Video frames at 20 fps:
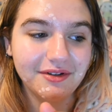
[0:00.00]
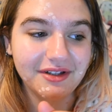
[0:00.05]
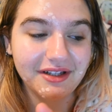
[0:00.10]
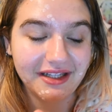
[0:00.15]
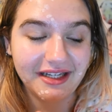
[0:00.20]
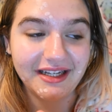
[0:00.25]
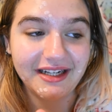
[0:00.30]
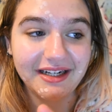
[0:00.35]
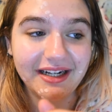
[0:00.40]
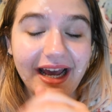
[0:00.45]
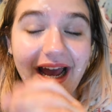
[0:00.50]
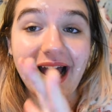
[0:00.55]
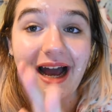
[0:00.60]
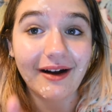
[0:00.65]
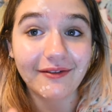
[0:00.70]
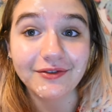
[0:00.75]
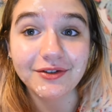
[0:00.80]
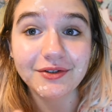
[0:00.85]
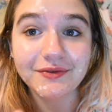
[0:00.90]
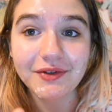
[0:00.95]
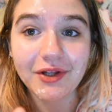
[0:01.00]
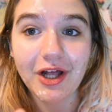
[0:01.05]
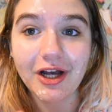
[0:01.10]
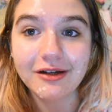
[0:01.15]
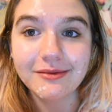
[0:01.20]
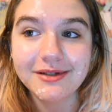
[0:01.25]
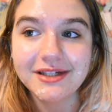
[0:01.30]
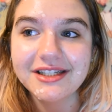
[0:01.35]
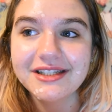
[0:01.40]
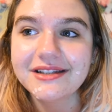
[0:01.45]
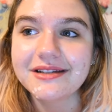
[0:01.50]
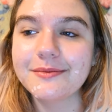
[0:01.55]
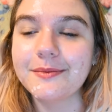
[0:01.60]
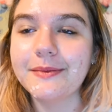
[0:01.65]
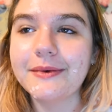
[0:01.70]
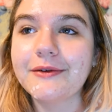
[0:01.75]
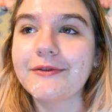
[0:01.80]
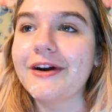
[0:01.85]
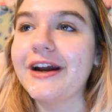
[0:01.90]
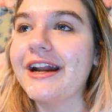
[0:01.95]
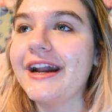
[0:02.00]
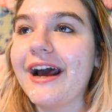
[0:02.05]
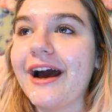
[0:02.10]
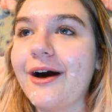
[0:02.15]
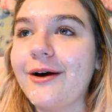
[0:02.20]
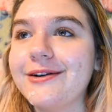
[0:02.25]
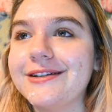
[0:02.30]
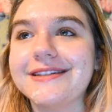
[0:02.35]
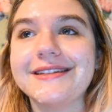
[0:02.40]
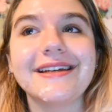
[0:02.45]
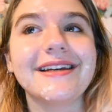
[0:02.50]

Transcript: clean after Vlogmas, but right now it's